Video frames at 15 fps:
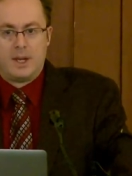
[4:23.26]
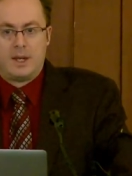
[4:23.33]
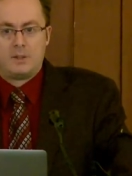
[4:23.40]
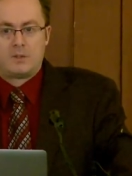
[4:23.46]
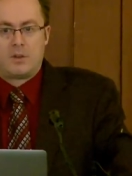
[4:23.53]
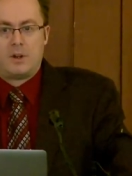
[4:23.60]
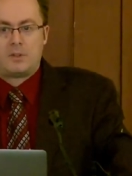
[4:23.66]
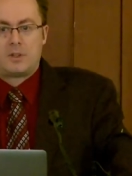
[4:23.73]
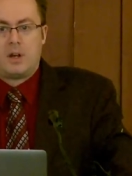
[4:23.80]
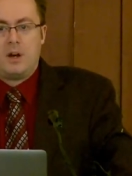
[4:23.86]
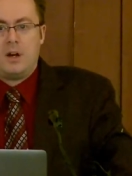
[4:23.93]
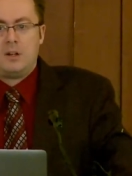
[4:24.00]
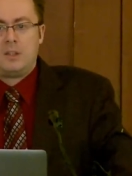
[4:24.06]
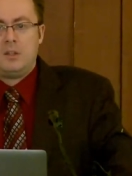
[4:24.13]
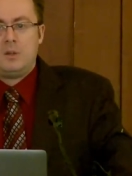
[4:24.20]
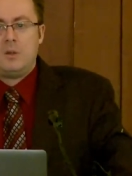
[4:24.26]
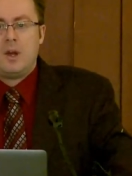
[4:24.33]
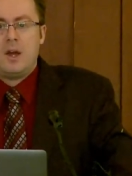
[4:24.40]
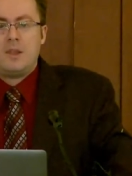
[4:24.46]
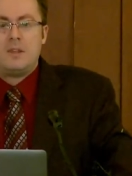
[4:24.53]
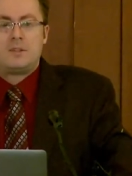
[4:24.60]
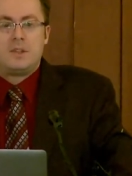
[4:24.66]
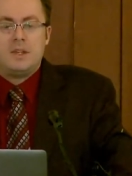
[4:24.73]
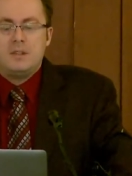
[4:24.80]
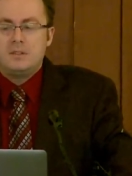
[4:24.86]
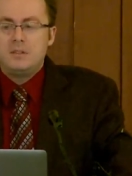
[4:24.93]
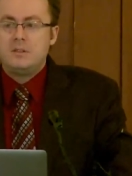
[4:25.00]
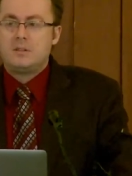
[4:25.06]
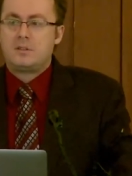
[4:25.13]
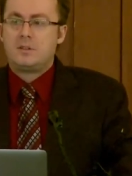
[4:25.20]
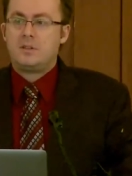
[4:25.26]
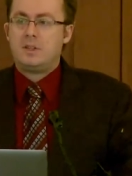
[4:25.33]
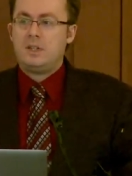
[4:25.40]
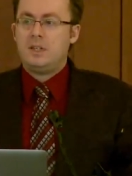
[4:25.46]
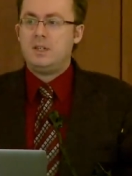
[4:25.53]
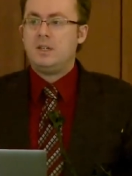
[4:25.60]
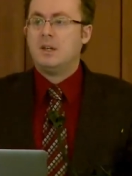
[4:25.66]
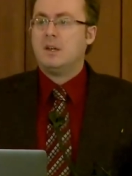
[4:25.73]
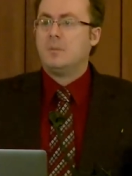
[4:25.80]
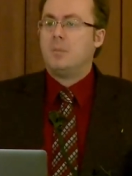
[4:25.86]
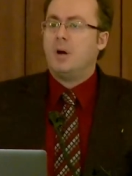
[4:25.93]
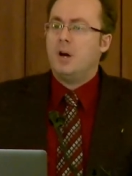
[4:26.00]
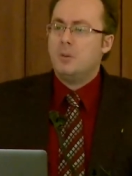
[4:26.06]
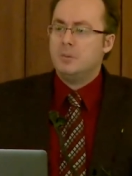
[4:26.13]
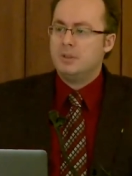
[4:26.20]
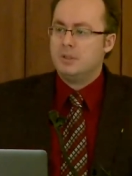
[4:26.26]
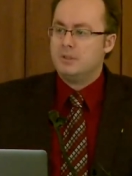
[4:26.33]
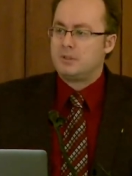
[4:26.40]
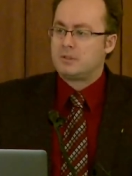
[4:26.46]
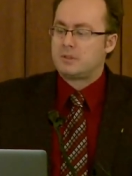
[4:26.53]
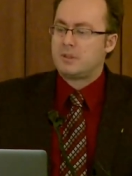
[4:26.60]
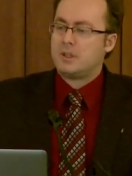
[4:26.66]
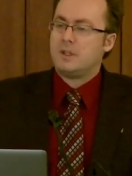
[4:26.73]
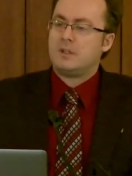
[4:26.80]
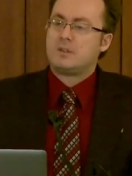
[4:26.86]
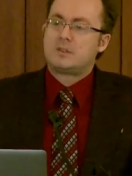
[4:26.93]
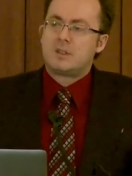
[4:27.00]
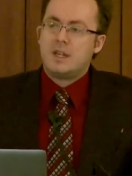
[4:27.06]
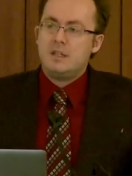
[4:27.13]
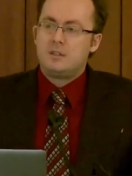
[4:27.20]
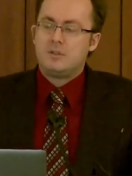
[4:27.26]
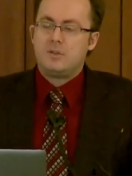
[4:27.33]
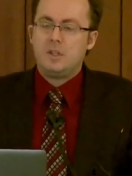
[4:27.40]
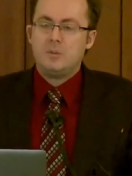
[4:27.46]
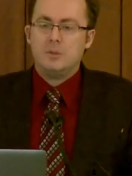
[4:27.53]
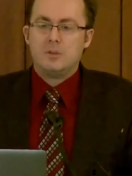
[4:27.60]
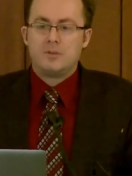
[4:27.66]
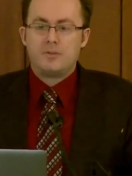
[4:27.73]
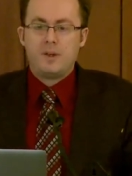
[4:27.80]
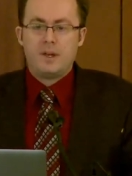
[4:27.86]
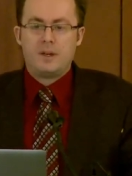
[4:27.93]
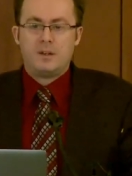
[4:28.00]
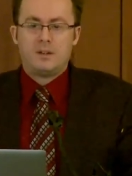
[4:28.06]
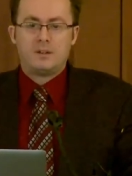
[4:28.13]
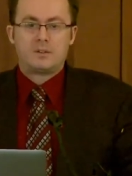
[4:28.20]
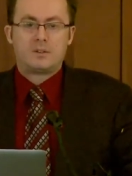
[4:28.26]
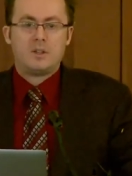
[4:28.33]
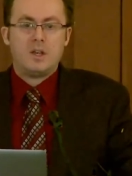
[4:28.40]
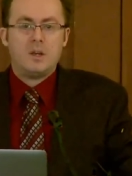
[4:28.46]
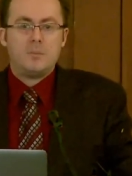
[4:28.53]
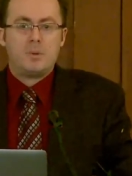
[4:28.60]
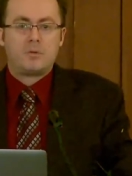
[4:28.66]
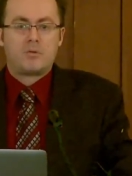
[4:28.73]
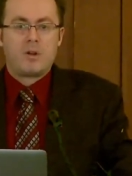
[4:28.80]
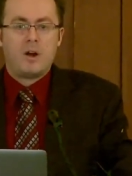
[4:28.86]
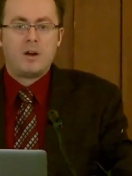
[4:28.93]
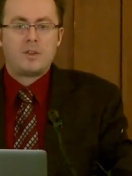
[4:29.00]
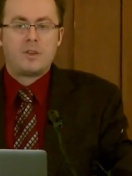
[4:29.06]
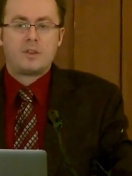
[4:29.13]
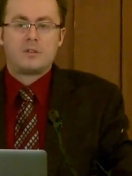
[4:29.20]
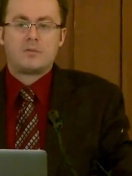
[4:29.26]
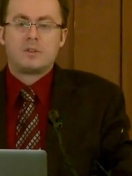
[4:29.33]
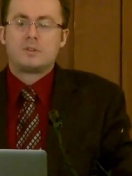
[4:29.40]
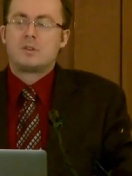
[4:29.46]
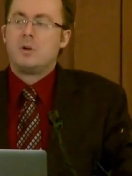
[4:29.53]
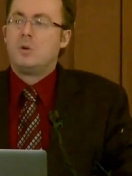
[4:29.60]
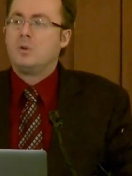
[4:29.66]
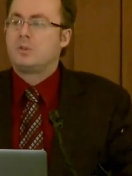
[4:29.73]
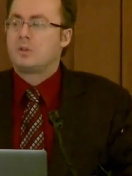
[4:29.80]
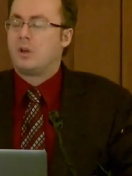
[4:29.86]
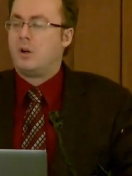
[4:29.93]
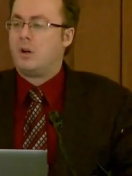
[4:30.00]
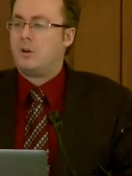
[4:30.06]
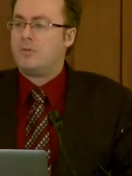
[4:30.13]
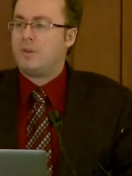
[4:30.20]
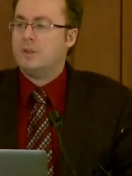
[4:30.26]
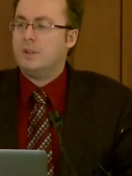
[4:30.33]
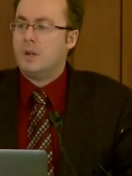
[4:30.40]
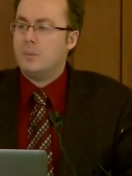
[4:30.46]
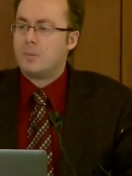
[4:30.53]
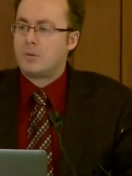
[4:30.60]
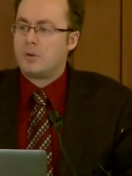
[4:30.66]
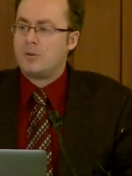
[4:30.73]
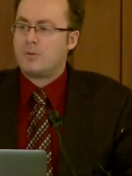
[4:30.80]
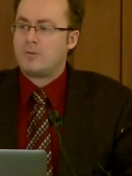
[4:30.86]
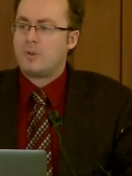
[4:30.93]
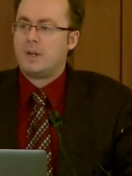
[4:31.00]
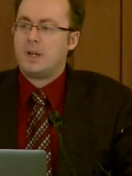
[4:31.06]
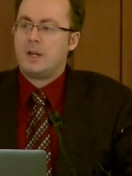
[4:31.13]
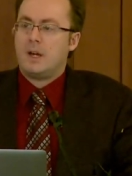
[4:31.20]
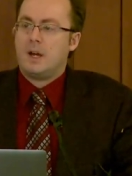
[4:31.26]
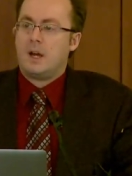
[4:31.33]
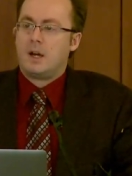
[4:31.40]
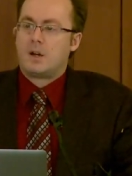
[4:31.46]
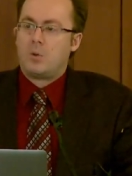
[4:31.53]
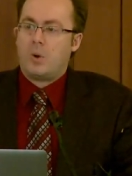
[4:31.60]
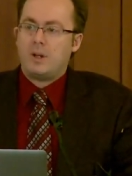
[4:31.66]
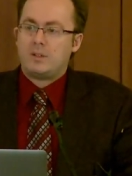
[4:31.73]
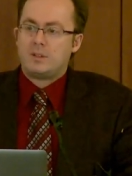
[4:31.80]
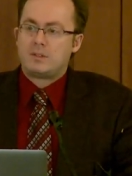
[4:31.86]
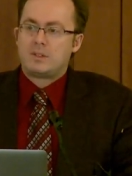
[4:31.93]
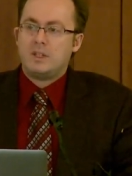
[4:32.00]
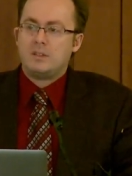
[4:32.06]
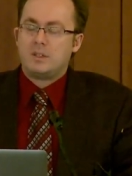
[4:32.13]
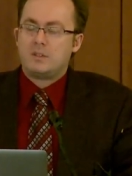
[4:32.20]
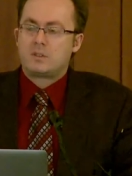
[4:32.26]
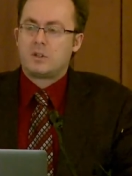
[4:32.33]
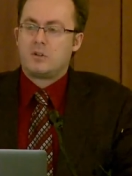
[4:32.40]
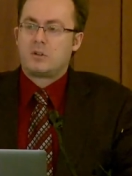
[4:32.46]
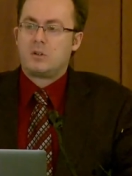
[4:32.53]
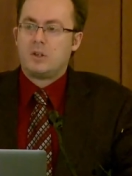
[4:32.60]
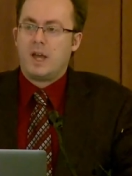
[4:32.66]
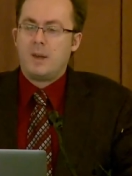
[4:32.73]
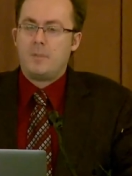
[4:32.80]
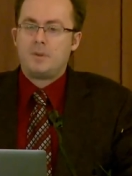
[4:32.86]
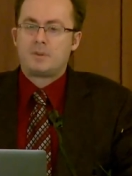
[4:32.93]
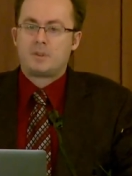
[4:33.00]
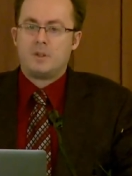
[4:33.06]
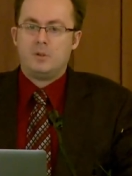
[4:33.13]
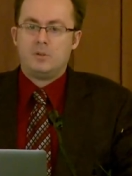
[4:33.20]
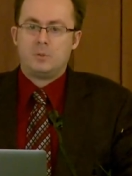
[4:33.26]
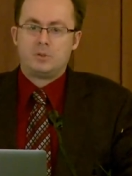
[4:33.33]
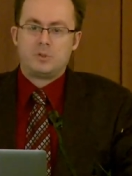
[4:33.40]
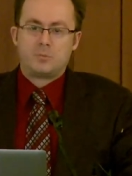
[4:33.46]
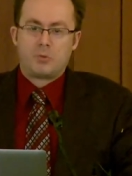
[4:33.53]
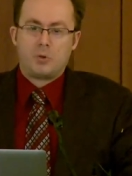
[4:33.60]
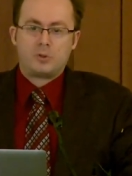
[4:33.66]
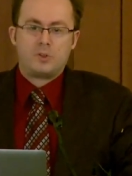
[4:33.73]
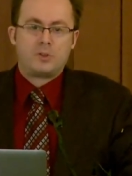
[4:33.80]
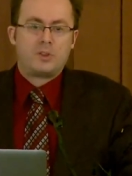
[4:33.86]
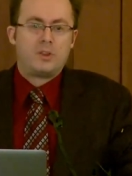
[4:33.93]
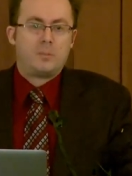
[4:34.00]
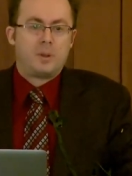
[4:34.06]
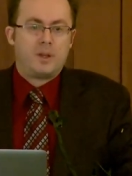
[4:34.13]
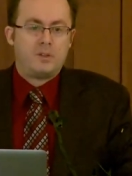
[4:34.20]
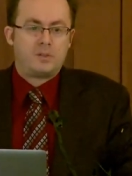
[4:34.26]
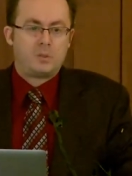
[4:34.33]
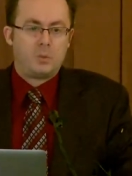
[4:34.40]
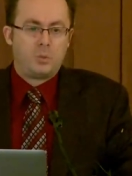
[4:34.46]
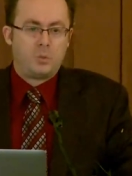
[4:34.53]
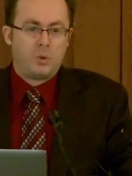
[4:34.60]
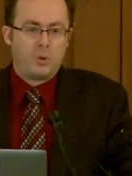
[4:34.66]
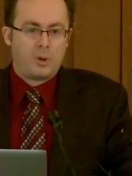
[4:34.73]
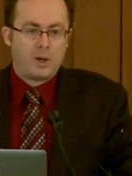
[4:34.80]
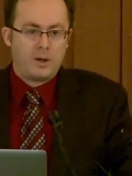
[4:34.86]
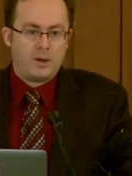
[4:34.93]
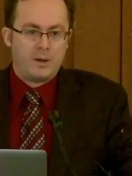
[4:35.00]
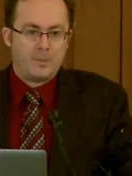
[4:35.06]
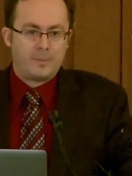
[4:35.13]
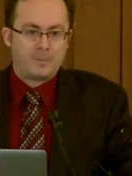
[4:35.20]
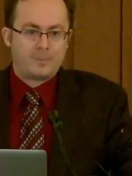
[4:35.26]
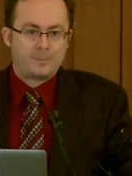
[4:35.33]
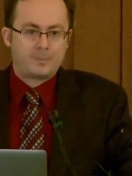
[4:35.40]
and tries to argue this isn't the permanent state of human affairs, but rather the result of a number of uh, quite distinct historical episodes which have brought us to the place where we are.